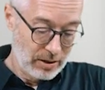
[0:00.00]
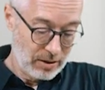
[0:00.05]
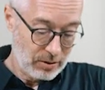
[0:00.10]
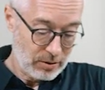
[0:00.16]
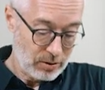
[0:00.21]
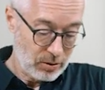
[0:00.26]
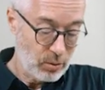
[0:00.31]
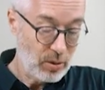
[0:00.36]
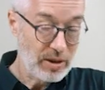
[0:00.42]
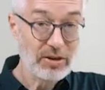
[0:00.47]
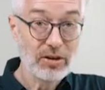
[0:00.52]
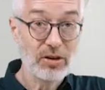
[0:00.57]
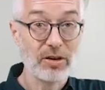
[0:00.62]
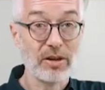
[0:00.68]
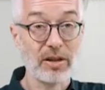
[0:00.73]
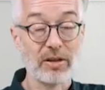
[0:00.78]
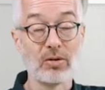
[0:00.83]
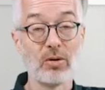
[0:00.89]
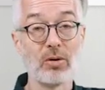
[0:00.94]
Good
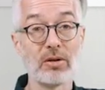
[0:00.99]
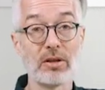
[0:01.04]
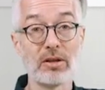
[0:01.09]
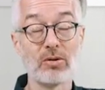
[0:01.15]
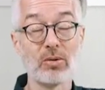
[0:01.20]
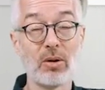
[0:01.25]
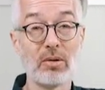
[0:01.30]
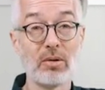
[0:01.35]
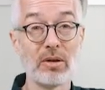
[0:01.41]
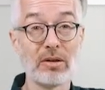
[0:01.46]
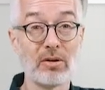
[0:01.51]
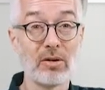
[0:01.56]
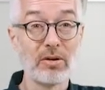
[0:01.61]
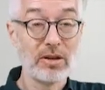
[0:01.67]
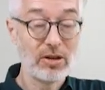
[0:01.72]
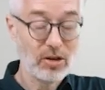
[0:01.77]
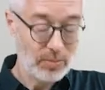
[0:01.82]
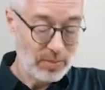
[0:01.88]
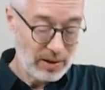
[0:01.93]
question. According to our
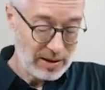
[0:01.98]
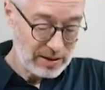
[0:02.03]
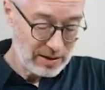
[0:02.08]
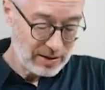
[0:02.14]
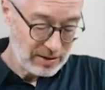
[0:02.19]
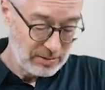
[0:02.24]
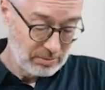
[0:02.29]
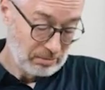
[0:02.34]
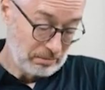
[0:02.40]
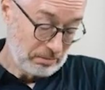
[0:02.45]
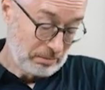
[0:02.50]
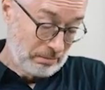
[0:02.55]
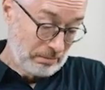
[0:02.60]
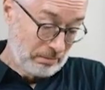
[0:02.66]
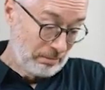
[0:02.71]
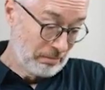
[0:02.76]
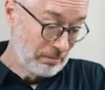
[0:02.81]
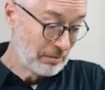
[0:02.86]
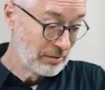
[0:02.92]
knowledge base,
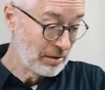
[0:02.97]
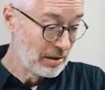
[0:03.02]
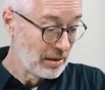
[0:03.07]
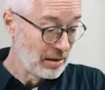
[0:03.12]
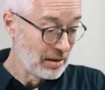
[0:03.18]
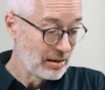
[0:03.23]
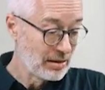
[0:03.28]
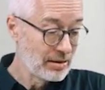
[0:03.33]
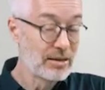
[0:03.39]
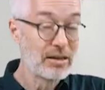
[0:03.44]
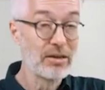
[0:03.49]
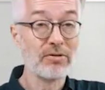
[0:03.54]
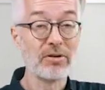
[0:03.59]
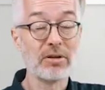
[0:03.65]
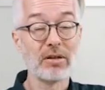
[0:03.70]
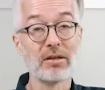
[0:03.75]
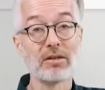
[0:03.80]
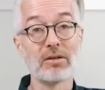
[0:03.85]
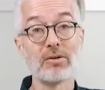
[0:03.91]
it's
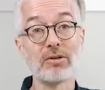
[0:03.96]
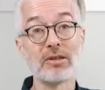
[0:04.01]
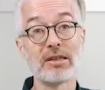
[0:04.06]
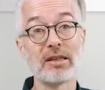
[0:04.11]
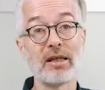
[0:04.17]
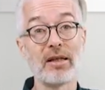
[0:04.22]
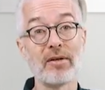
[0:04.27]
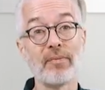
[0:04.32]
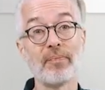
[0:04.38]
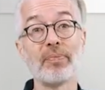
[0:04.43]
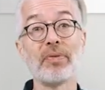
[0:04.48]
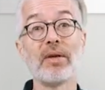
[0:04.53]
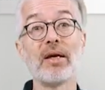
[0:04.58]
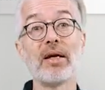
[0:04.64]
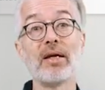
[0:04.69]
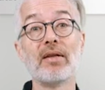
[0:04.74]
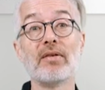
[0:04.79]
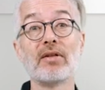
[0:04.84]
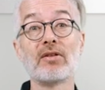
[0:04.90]
difficult to say.
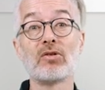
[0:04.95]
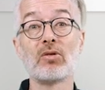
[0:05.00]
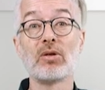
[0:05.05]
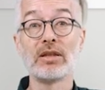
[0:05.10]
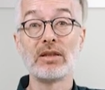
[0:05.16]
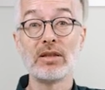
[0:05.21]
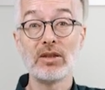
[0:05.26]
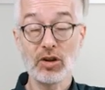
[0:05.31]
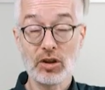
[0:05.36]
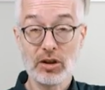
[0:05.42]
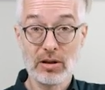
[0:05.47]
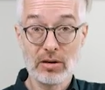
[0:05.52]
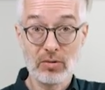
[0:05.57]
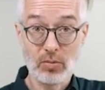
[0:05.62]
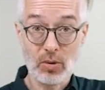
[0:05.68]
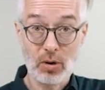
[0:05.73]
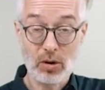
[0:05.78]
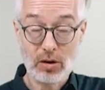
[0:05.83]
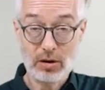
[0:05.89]
In the traditional
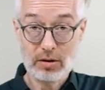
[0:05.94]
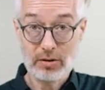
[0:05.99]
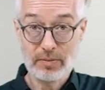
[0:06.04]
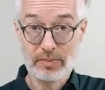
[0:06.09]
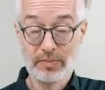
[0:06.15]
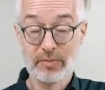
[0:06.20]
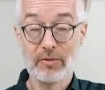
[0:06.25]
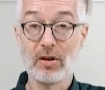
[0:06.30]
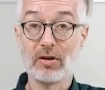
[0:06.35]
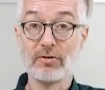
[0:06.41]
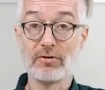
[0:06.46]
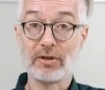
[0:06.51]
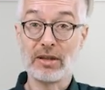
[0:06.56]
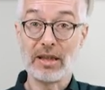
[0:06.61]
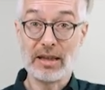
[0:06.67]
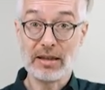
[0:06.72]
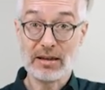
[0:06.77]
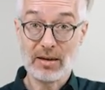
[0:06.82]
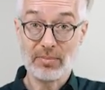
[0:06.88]
world, of
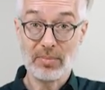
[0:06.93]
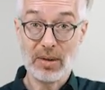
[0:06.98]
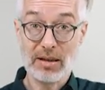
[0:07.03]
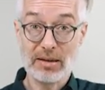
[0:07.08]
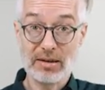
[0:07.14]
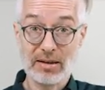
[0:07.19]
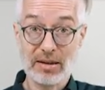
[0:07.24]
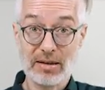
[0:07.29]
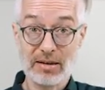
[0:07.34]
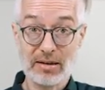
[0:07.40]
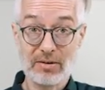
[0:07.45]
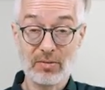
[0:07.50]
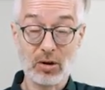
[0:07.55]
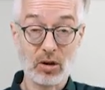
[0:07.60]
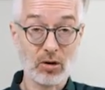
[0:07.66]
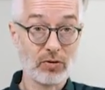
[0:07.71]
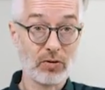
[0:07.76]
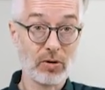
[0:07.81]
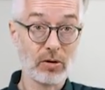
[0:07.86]
databases,
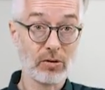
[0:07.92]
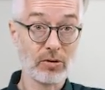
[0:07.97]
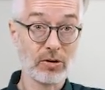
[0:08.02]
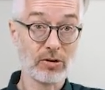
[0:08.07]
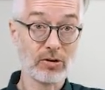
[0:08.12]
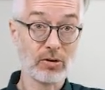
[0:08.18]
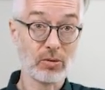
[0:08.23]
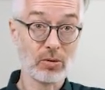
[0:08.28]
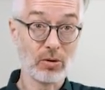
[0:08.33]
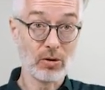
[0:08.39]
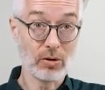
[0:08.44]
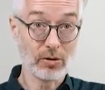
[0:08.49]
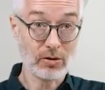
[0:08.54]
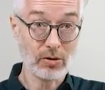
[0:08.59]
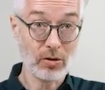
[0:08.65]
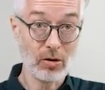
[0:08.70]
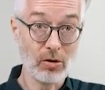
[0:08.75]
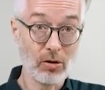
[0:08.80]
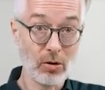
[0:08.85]
which follow the
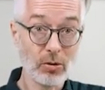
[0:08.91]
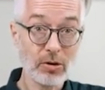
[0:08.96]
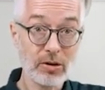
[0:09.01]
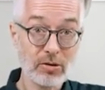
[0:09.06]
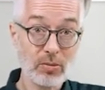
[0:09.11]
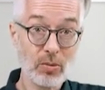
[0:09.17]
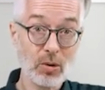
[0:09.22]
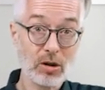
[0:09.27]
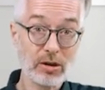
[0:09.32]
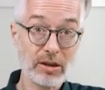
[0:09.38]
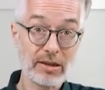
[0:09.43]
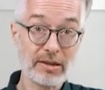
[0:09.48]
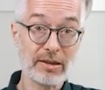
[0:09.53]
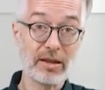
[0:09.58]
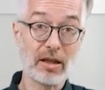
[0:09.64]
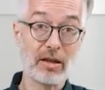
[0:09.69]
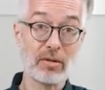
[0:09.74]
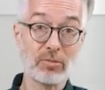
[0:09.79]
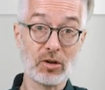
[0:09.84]
so-called closed world
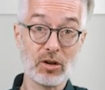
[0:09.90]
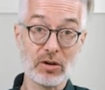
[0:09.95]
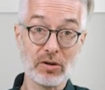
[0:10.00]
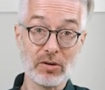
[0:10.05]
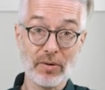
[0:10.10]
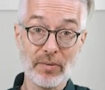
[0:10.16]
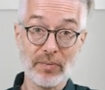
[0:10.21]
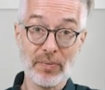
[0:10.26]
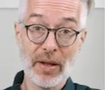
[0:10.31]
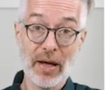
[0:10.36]
assumption,